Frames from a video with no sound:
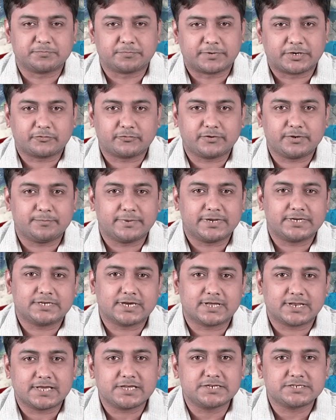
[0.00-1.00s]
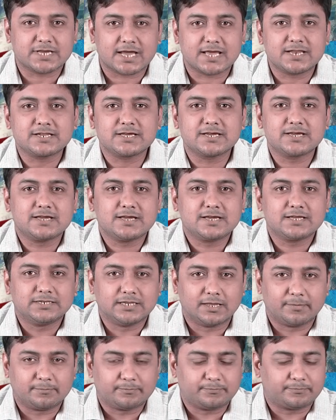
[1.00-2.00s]
between median age and
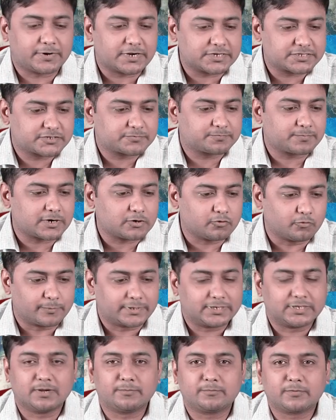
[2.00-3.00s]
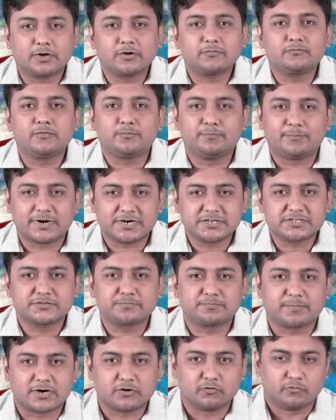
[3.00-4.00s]
births per woman, number of births
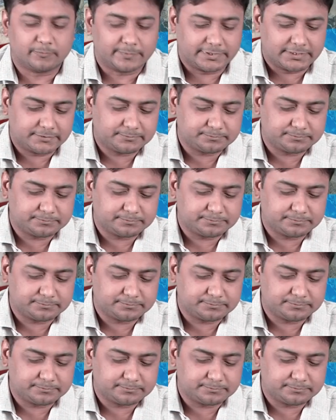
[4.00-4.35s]
per woman.